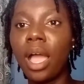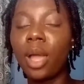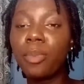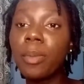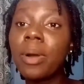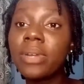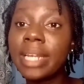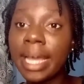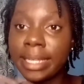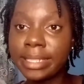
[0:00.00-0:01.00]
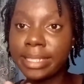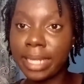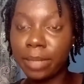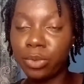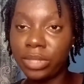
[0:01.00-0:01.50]
a proper ninth
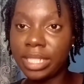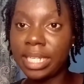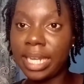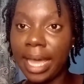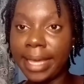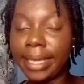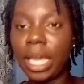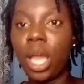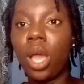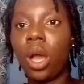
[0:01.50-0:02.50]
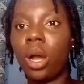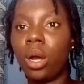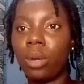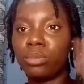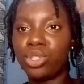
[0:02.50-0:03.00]
time routine. Like,
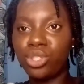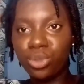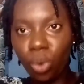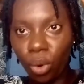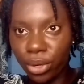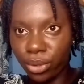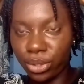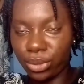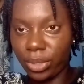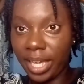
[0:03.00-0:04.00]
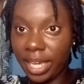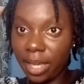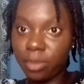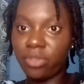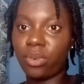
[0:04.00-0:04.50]
do you oil your
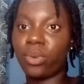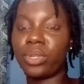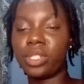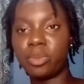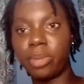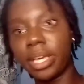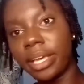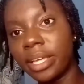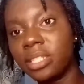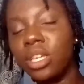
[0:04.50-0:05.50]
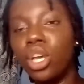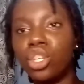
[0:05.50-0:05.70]
hair before going to bed?